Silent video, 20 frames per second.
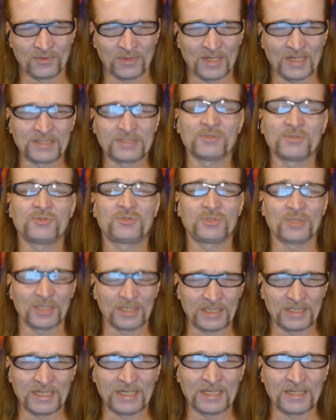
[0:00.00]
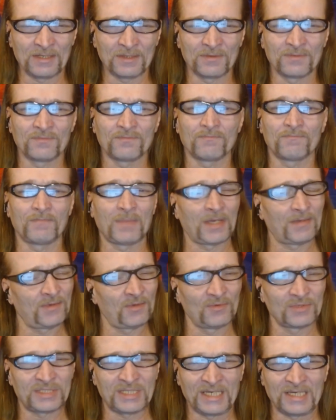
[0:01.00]
try to shut down,
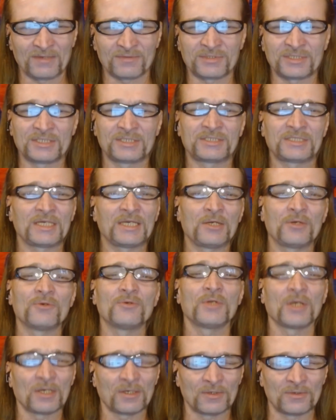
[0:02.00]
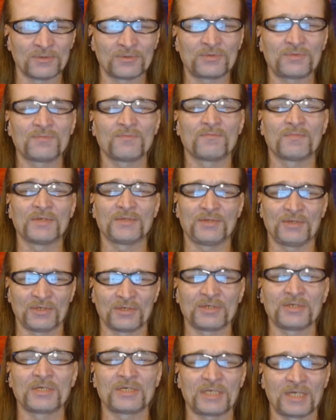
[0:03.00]
maybe with the FCC, who knows, but
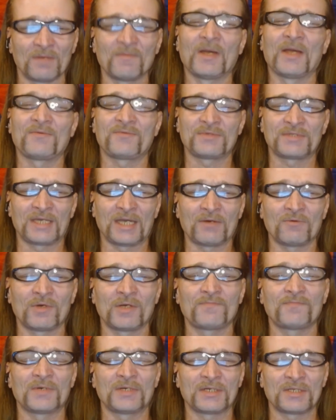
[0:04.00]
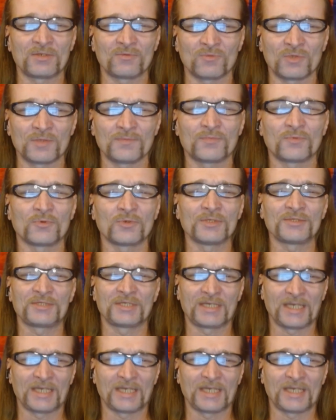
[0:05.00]
they're going to come after the Gateway Pundit at one point.